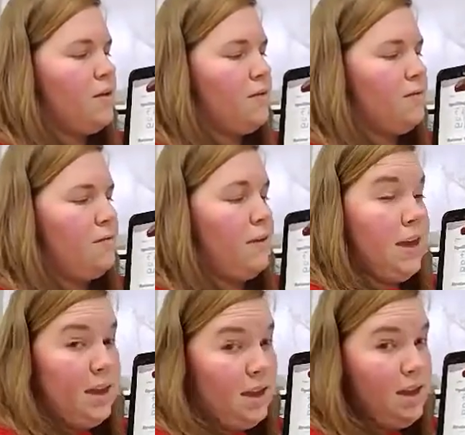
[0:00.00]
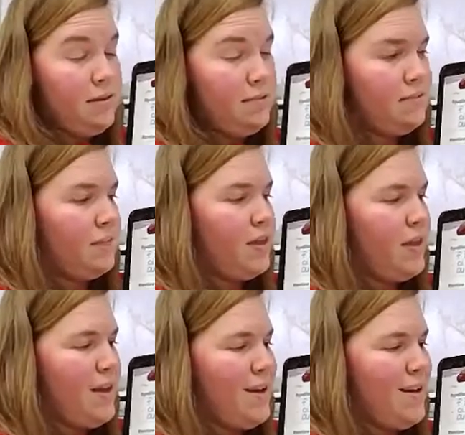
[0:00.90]
V.
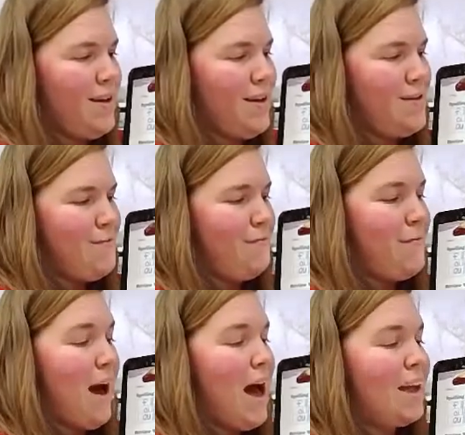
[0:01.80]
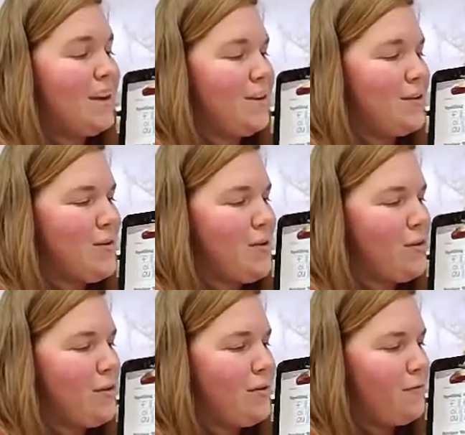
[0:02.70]

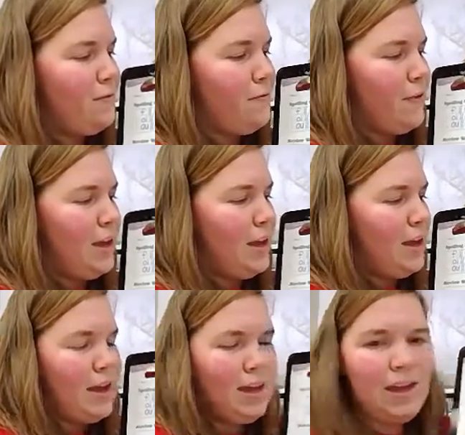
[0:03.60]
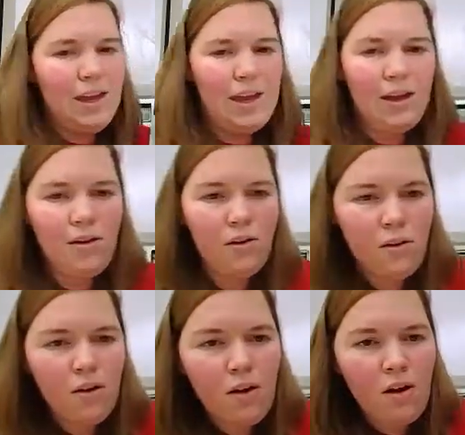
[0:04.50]
Final V-E.
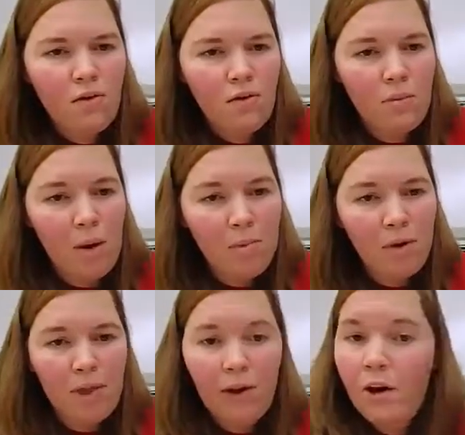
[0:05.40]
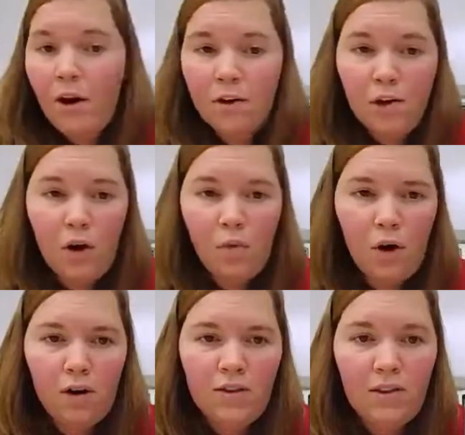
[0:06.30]
Remember, there are no
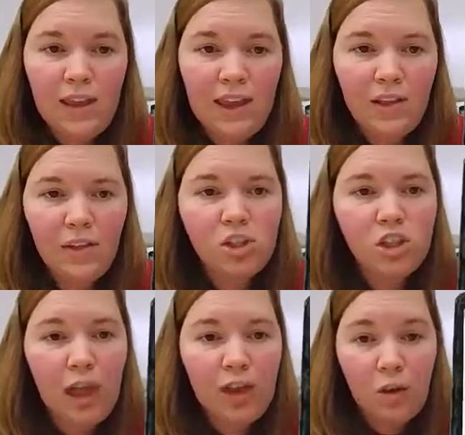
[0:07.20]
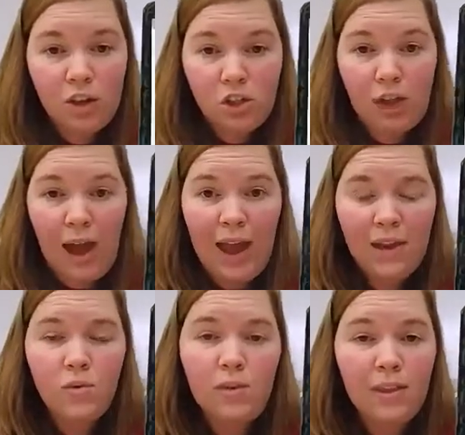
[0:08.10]
words in the English language that
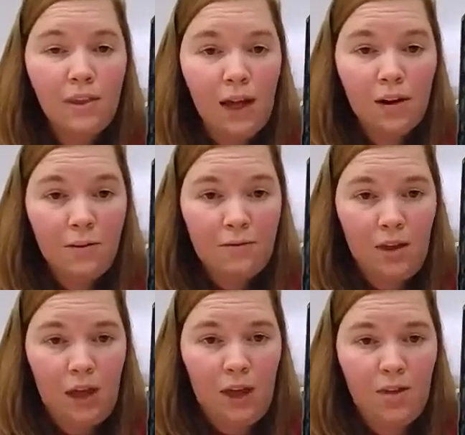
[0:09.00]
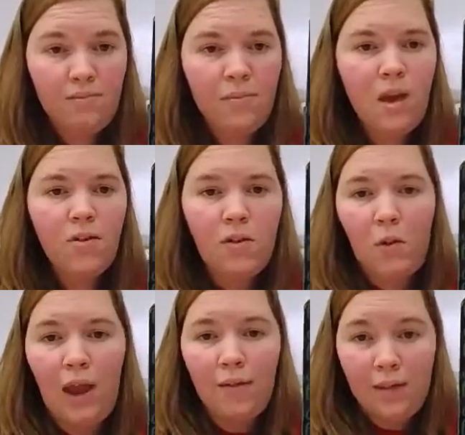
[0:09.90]
end with the letter V. So
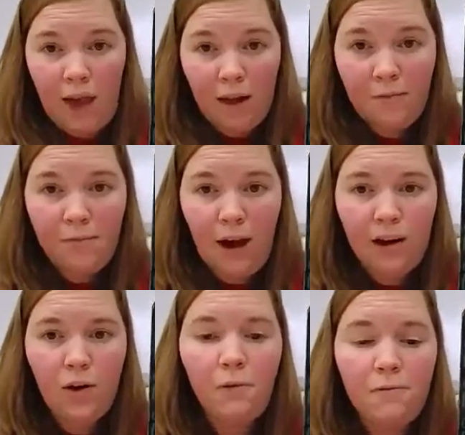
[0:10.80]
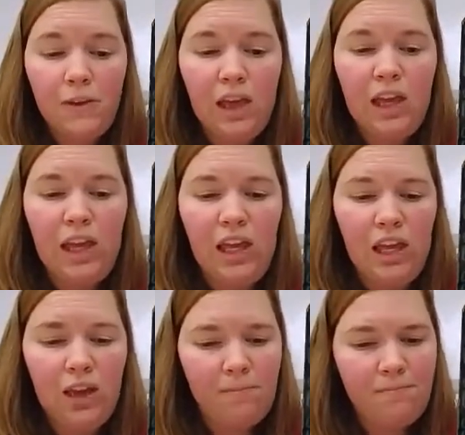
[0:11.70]
we have to have final
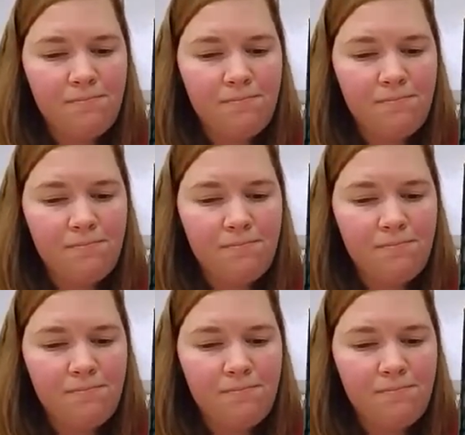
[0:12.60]
V-E.